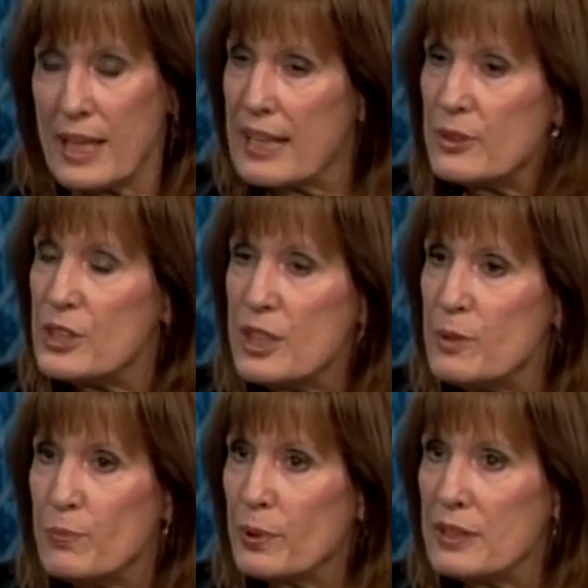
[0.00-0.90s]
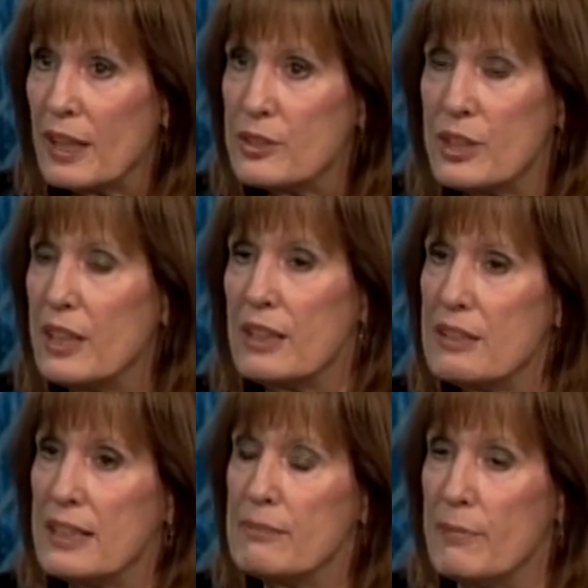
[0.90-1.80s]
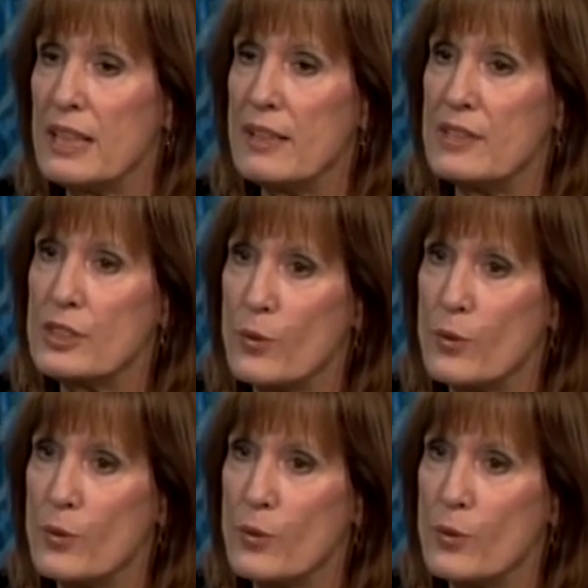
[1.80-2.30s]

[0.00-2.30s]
energy production and many of these